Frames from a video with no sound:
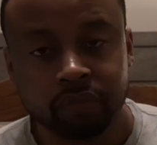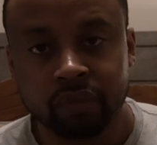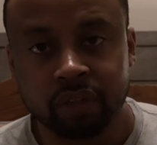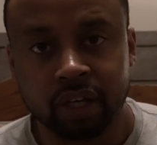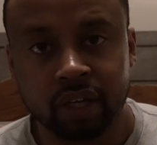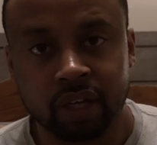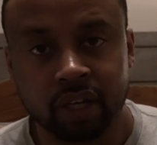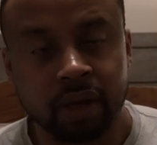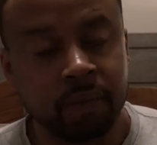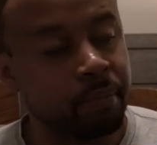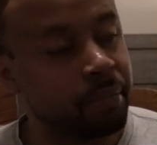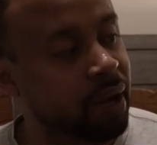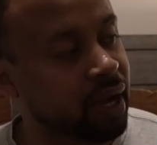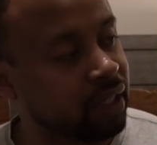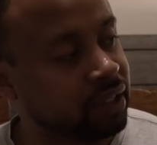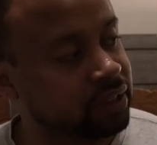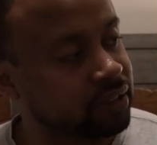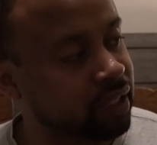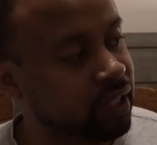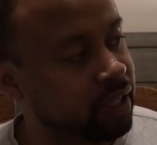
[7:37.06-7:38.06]

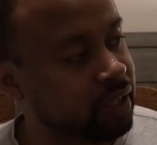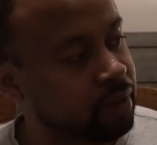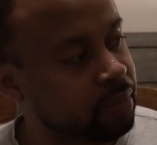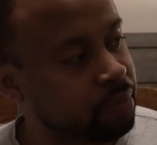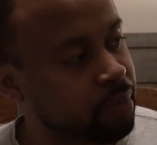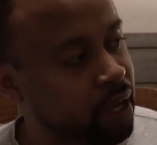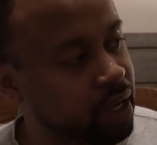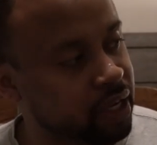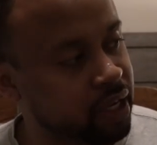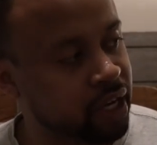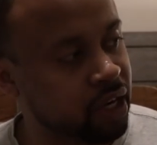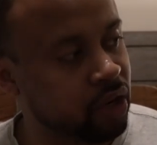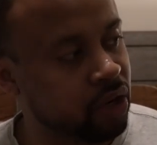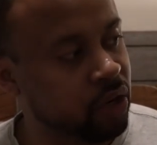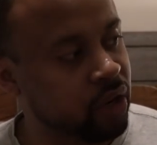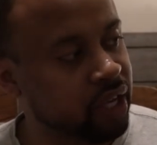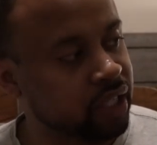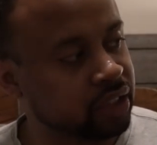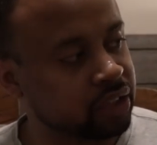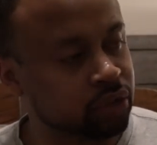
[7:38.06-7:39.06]
Mindset by Carol
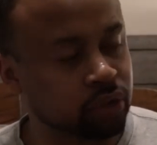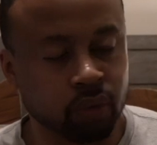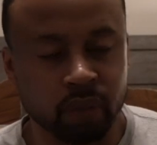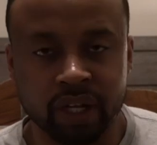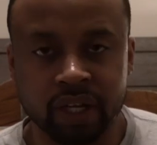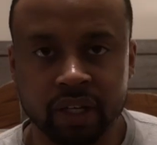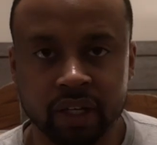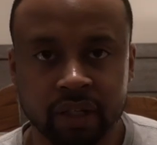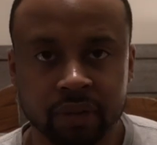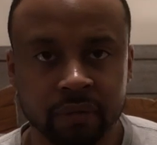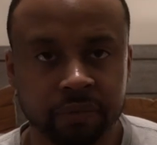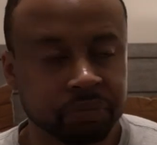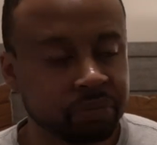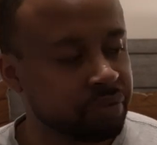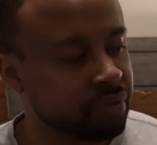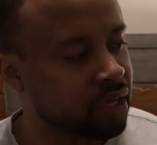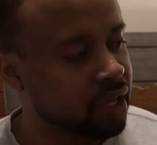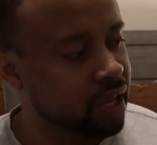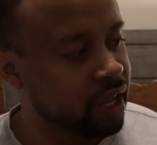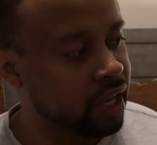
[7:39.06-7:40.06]
S. Dweck.
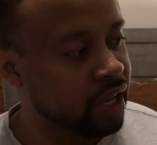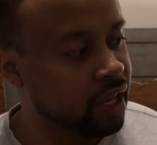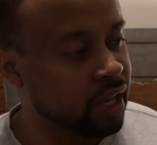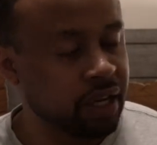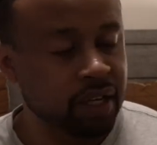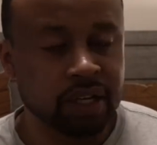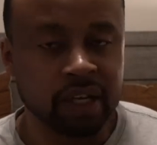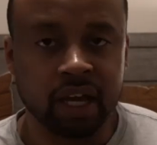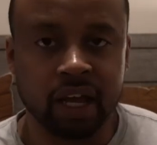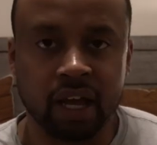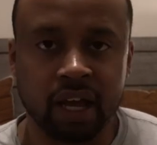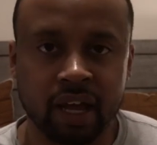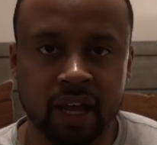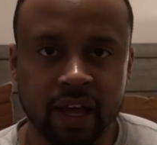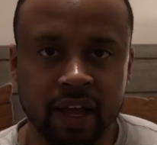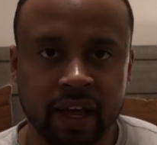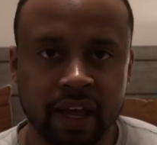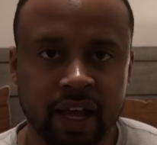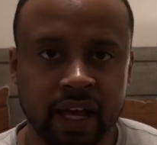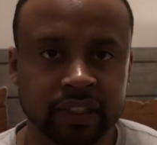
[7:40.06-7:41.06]
And
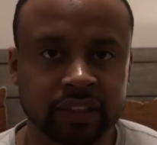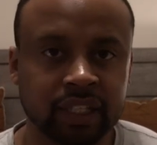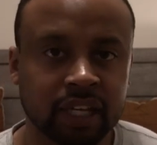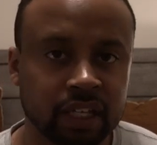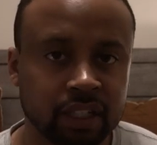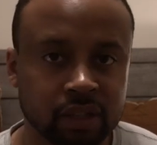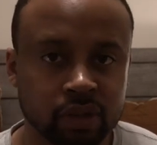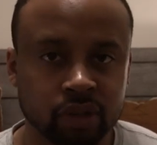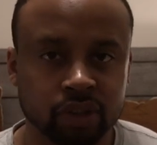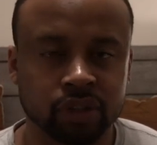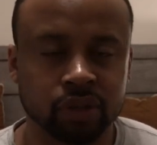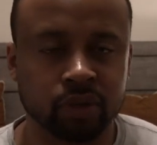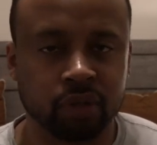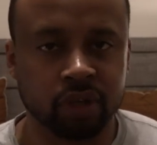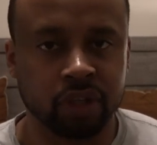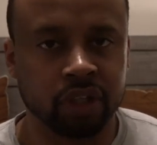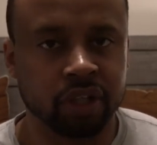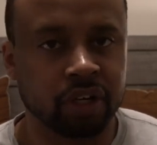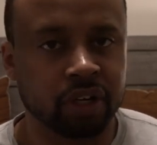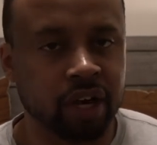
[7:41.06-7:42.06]
as I alluded to
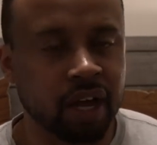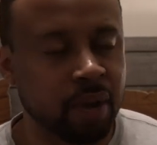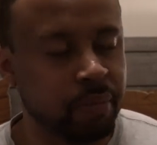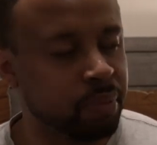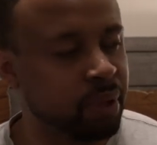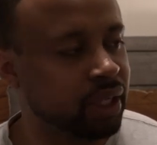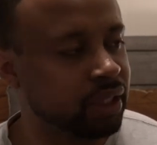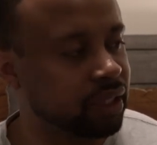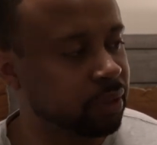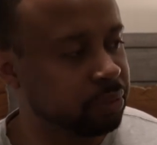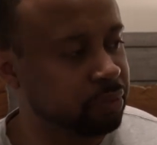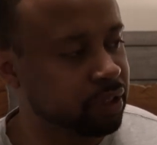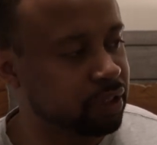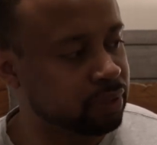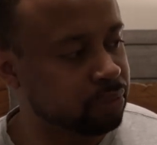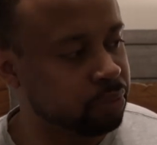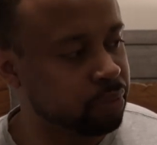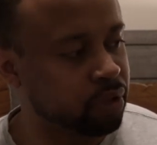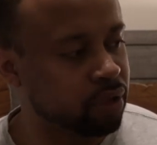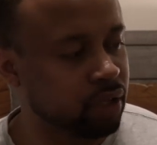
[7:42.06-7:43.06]
earlier, I picked up this
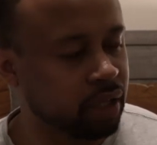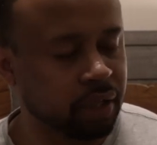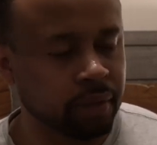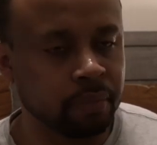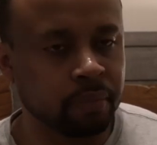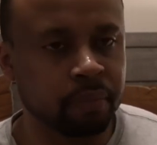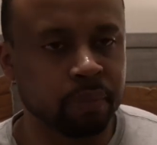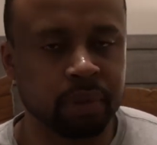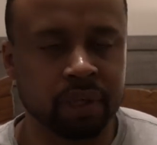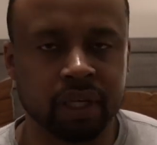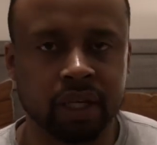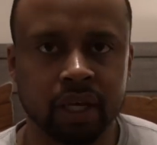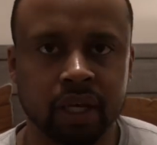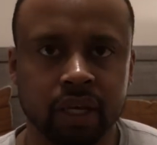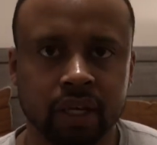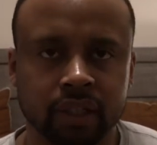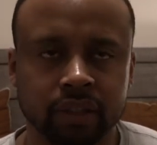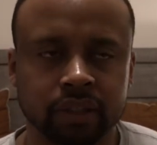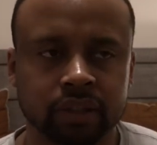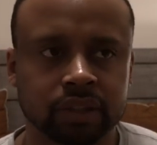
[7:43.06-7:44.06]
book
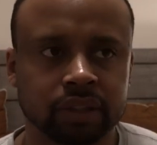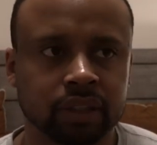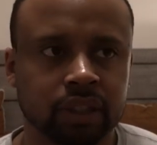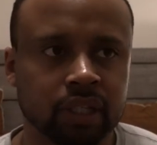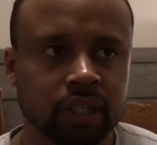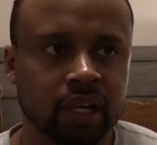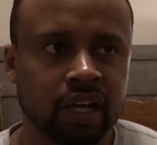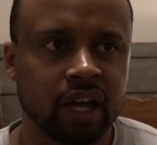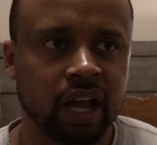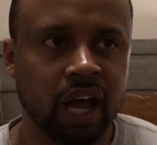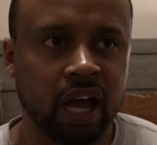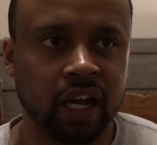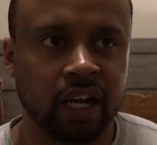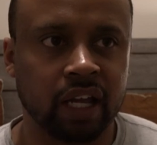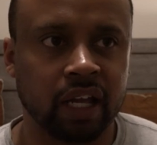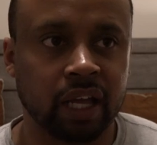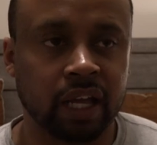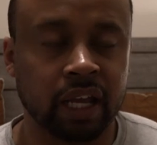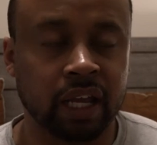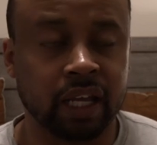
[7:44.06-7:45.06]
because,
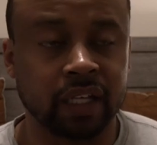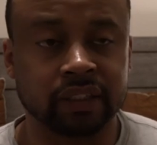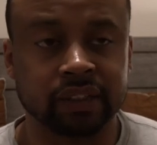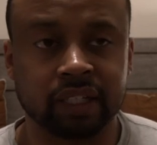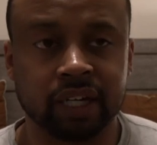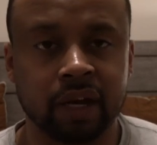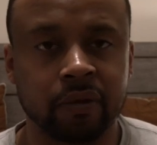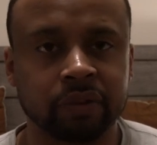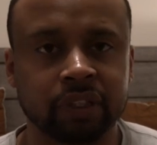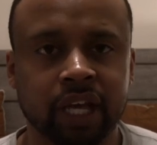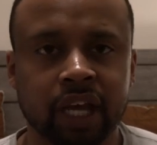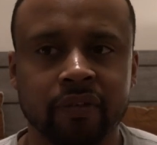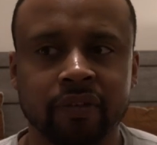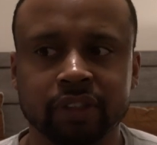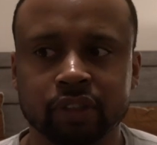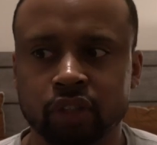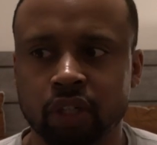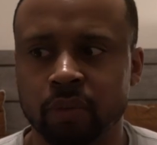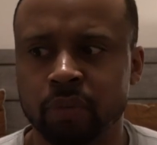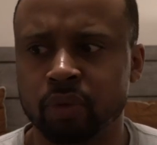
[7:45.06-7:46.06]
like I said, I was having
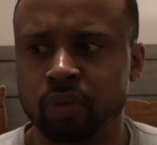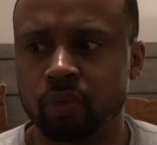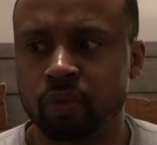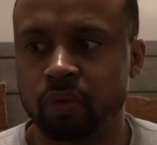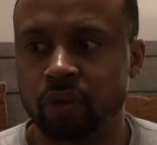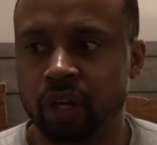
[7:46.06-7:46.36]
trouble